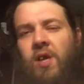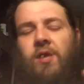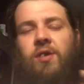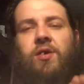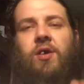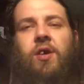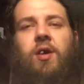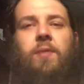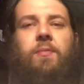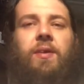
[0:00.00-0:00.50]

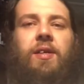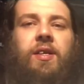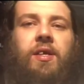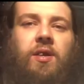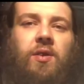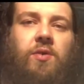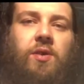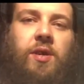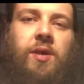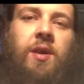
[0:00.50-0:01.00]
Sorry about the
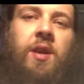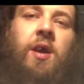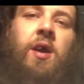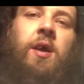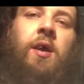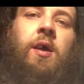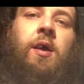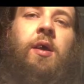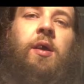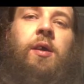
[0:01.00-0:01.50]
yawning.
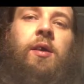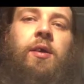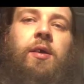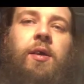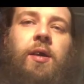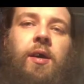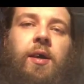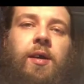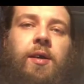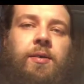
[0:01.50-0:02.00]

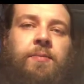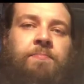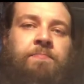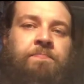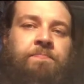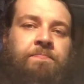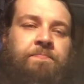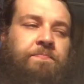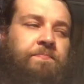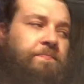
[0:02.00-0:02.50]

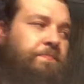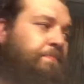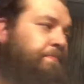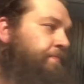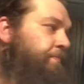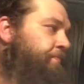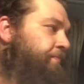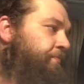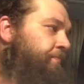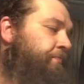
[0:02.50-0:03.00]

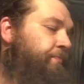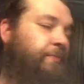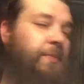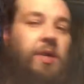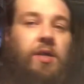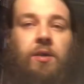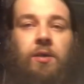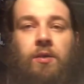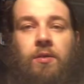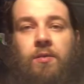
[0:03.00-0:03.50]

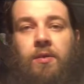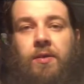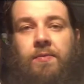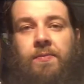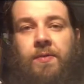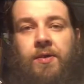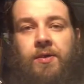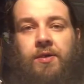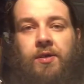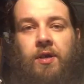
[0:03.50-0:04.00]
Well,
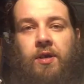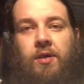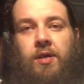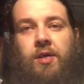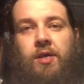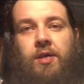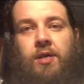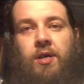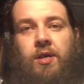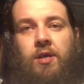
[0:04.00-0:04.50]
first thought
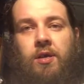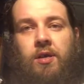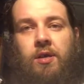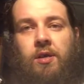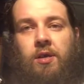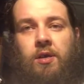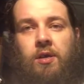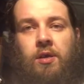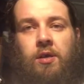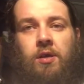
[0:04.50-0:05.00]
is,
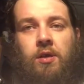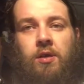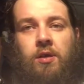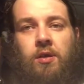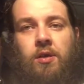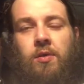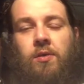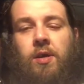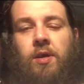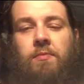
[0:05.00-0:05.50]

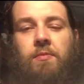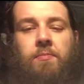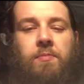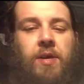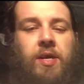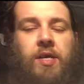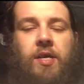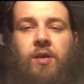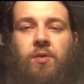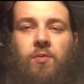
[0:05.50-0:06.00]
don't ever
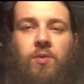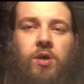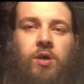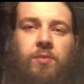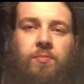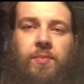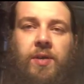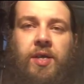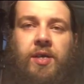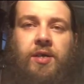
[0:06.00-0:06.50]
make your
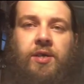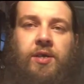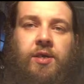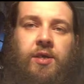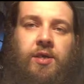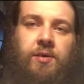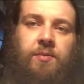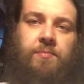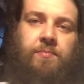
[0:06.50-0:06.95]
workbench